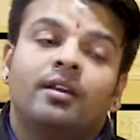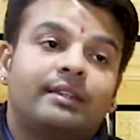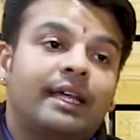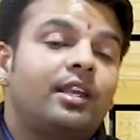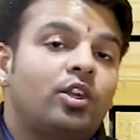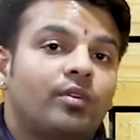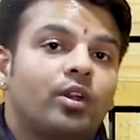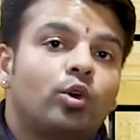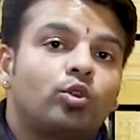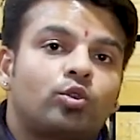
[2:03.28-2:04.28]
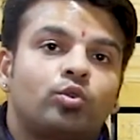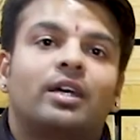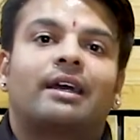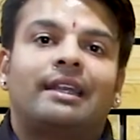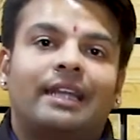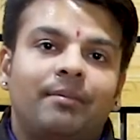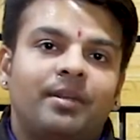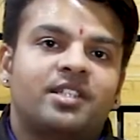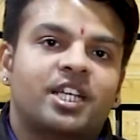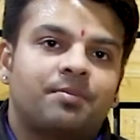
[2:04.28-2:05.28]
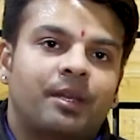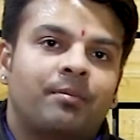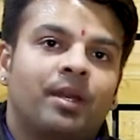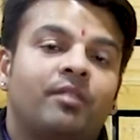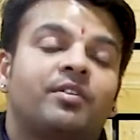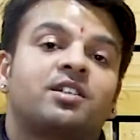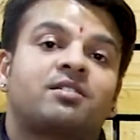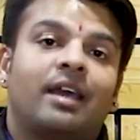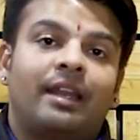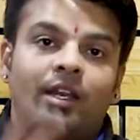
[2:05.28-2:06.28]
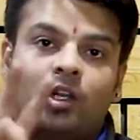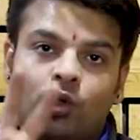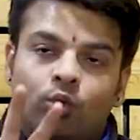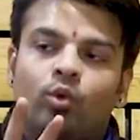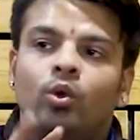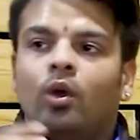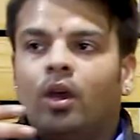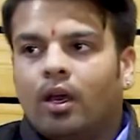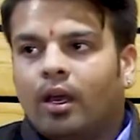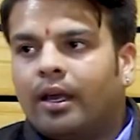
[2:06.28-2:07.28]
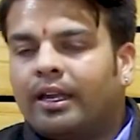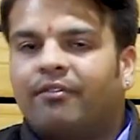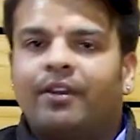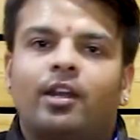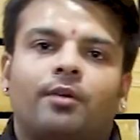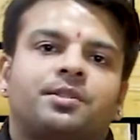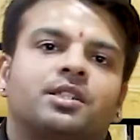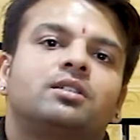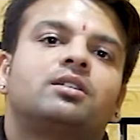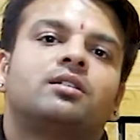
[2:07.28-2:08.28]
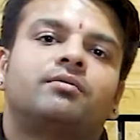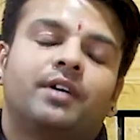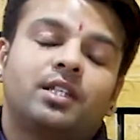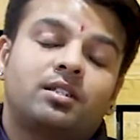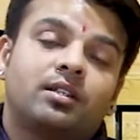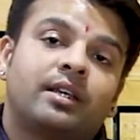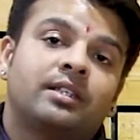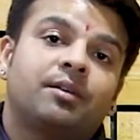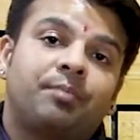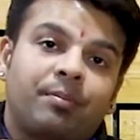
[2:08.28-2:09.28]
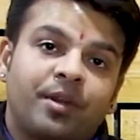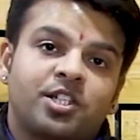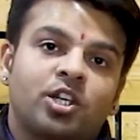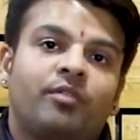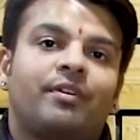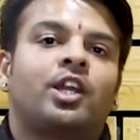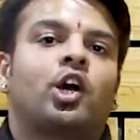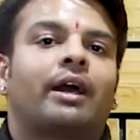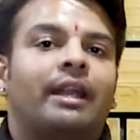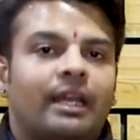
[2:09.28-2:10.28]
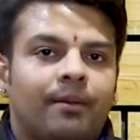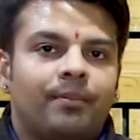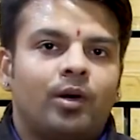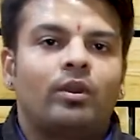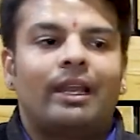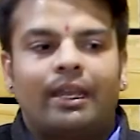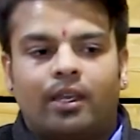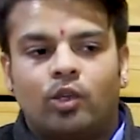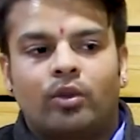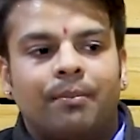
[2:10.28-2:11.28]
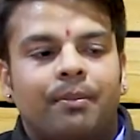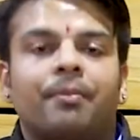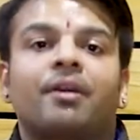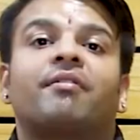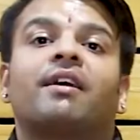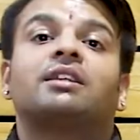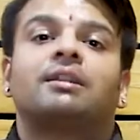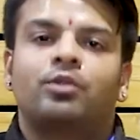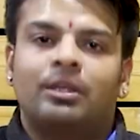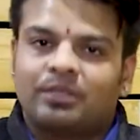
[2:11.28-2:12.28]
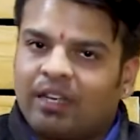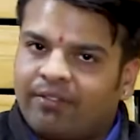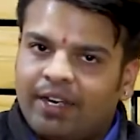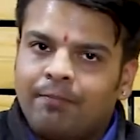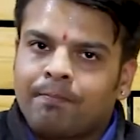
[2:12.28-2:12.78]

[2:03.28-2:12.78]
Then you will go through the content based experiment, which is carrying 2 different options. First is the preparation of inorganic compound, like you can prepare ferrous ammonium sulfate,